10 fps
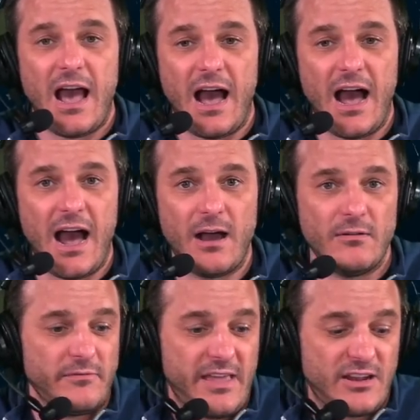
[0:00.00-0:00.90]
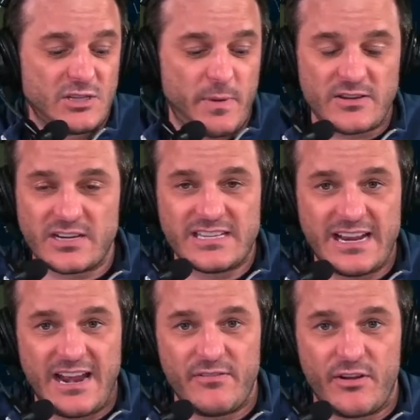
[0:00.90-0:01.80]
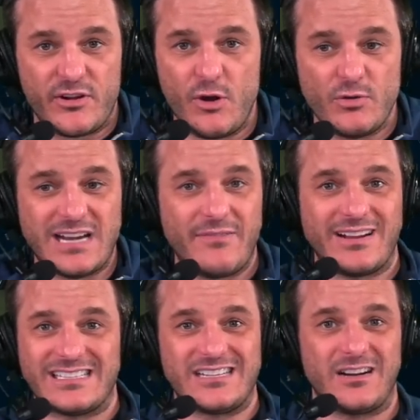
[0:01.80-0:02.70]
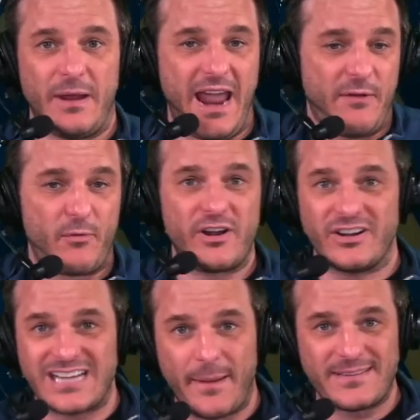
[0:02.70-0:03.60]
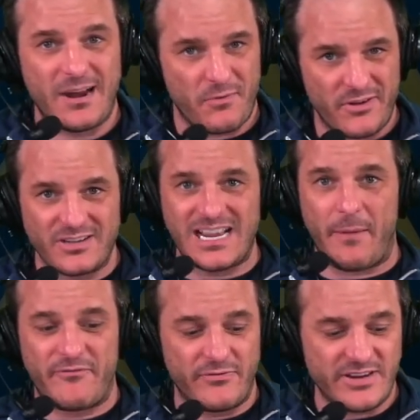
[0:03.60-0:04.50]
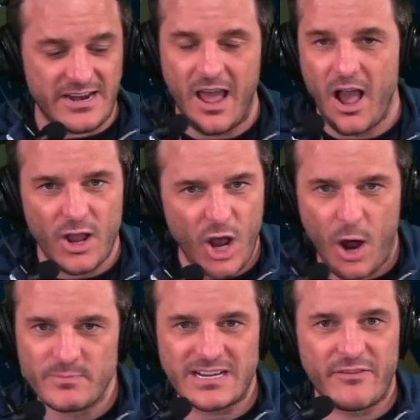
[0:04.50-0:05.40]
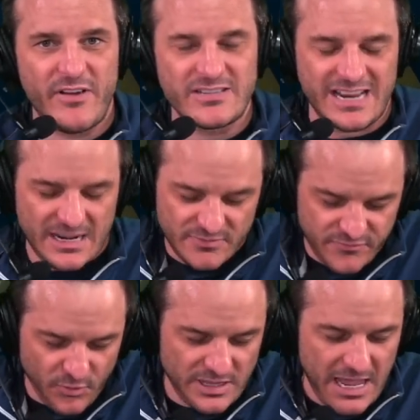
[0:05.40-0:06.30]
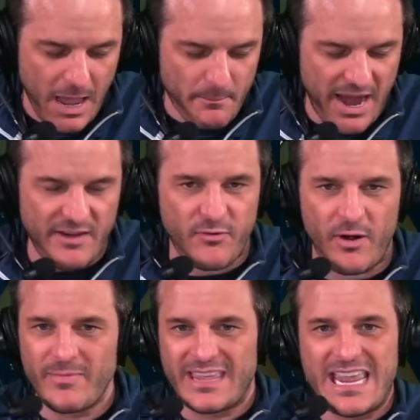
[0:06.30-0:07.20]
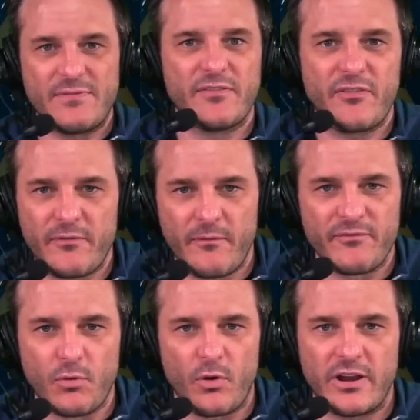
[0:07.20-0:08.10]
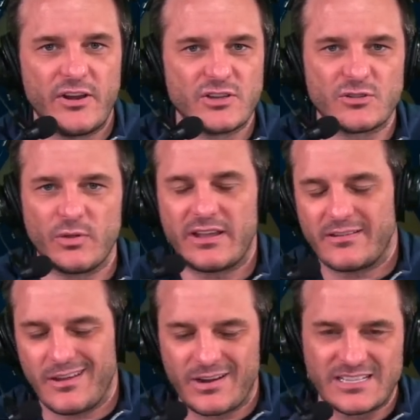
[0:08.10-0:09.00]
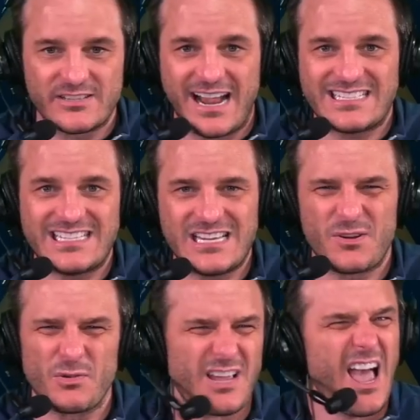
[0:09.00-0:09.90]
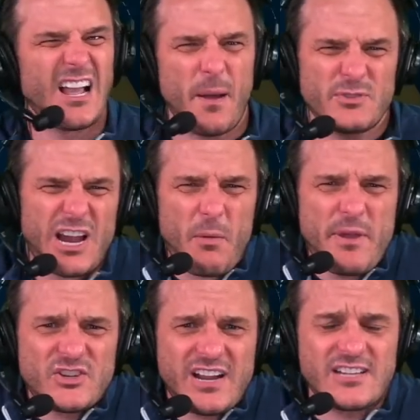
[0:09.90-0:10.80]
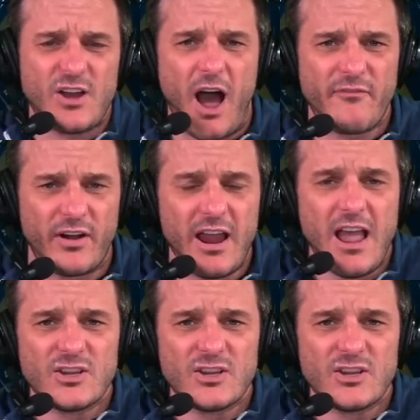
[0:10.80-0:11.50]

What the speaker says: They can just basically say to any recruit who's not even considering them, hey, if we're in your top 10, we're in your top 15, come take a visit. It is fully paid for. Even if you're from Florida and you're just only considering SEC schools, come check out what Michigan has to offer.